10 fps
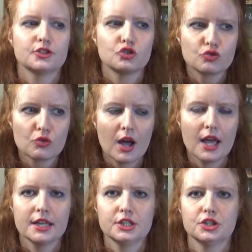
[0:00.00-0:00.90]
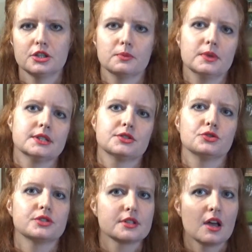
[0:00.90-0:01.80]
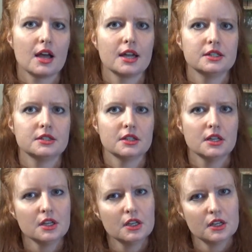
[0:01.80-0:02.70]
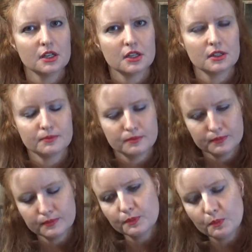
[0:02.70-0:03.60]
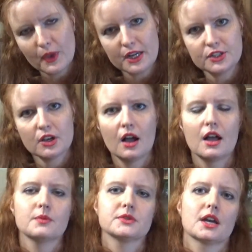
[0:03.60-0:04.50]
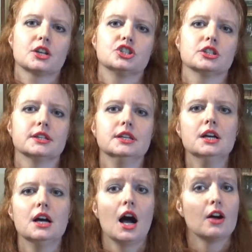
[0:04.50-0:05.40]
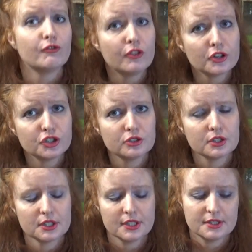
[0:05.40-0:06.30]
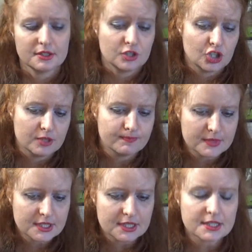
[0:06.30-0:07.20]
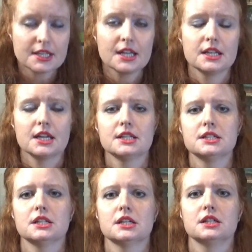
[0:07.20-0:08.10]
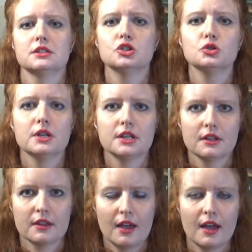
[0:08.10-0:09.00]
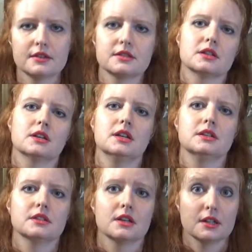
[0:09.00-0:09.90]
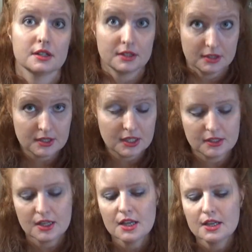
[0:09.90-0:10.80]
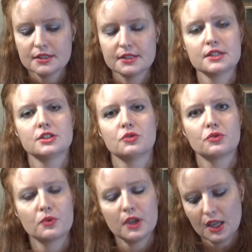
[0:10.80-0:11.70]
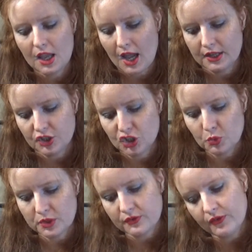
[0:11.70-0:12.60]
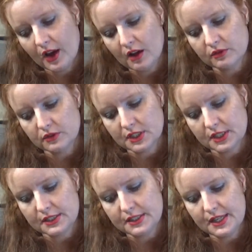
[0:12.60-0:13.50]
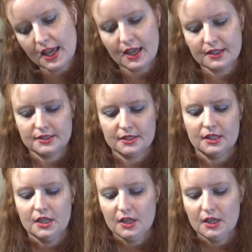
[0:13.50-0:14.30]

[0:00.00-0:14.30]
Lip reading: tried to commit suicide many times actually. Unfortunately, she succeeded in doing that in 1963, and she was found dead